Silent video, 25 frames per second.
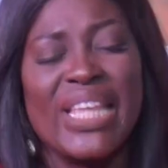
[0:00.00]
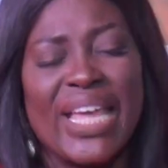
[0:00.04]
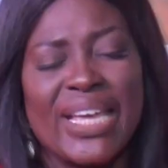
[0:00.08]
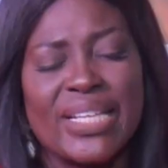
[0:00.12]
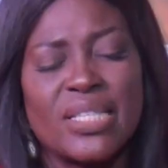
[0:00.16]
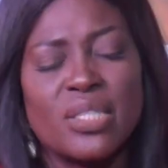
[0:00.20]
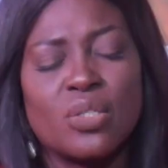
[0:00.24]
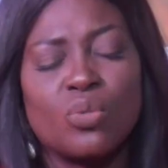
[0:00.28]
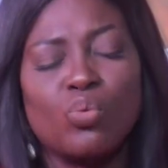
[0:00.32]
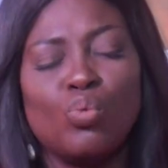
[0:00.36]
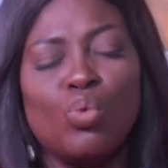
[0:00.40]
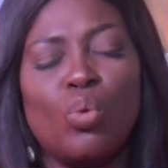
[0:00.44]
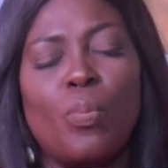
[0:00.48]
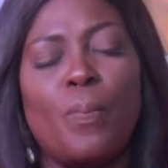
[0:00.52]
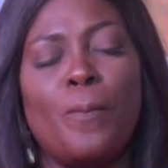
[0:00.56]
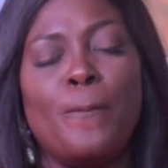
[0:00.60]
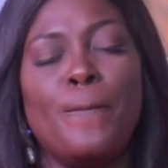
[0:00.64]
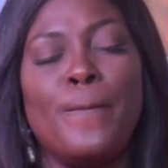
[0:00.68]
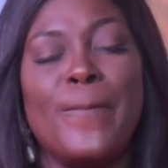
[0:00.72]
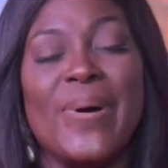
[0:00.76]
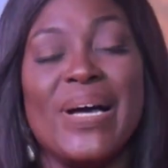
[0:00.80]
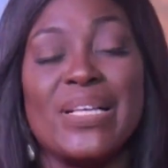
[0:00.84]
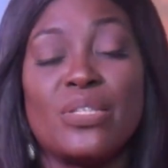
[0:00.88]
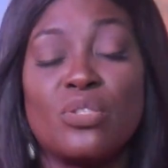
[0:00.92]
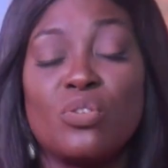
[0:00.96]
death will
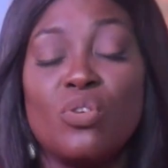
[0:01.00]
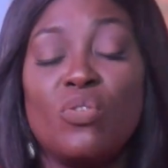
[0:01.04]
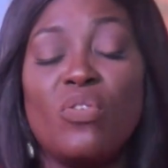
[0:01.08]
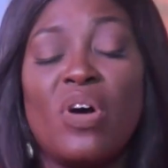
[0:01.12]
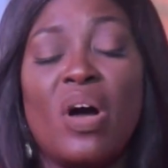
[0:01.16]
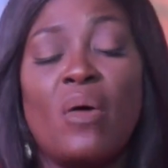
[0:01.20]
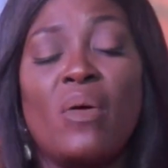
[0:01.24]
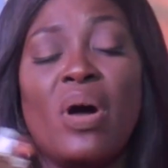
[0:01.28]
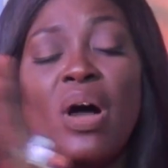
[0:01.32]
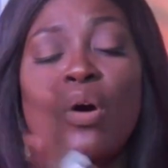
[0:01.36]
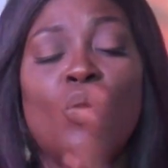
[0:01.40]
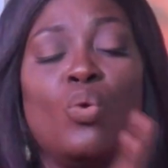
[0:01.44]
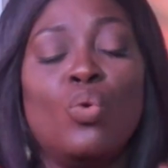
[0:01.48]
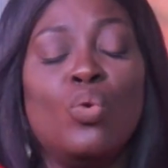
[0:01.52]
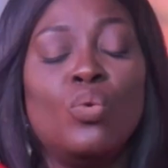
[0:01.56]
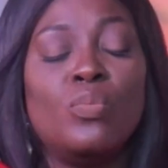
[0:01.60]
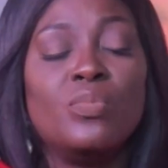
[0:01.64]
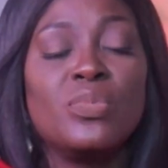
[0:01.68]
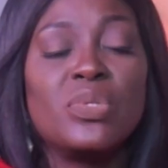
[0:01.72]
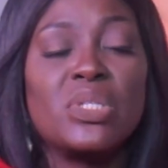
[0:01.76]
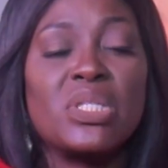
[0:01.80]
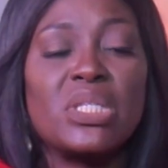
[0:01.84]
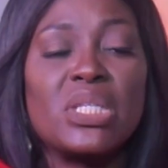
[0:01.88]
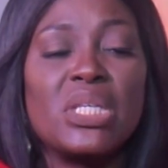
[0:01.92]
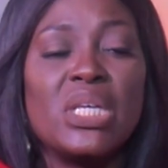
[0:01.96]
pass over our
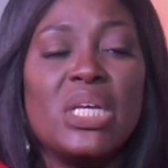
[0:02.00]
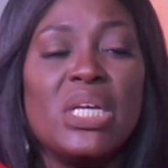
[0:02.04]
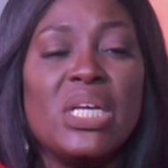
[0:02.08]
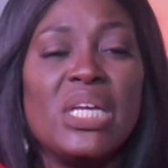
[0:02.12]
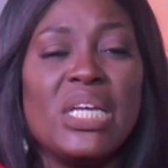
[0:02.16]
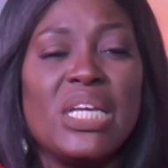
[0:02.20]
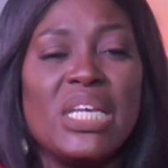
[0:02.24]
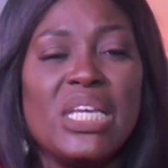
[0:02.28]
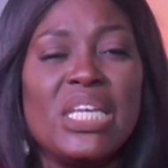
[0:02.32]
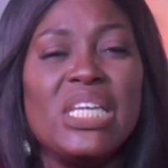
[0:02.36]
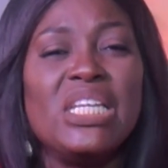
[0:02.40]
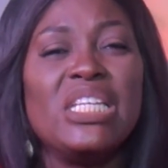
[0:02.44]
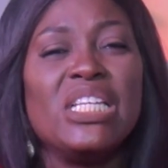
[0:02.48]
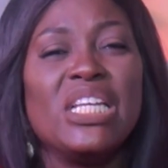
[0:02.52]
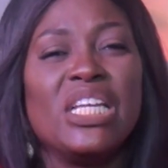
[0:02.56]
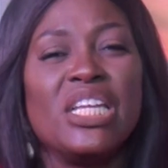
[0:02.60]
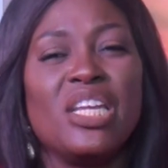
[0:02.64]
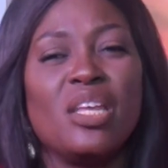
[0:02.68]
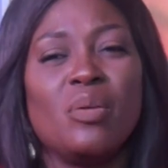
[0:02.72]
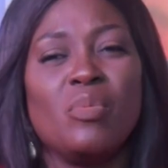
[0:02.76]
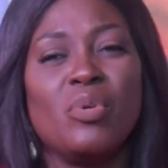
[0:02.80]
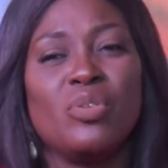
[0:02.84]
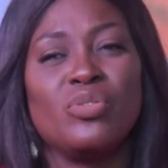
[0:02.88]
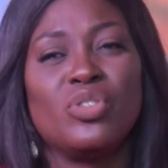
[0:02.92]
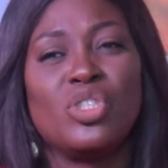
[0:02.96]
homes. In
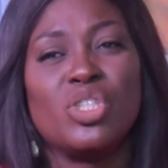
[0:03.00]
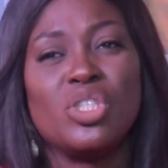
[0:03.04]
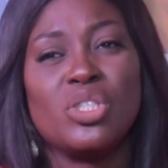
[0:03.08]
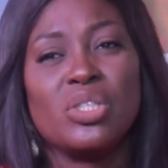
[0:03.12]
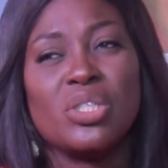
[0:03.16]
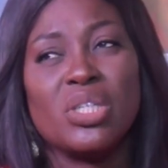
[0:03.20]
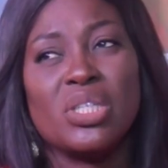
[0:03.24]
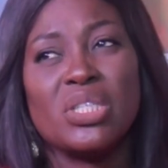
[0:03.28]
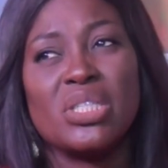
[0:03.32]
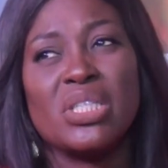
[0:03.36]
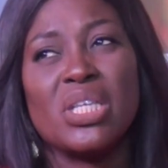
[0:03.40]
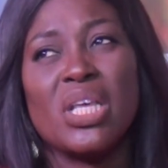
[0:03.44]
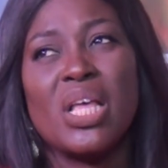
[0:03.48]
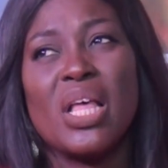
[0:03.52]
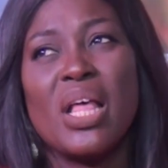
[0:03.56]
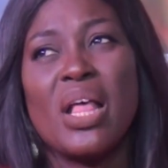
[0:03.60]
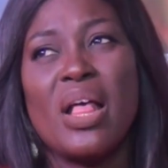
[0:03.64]
the name of Jesus.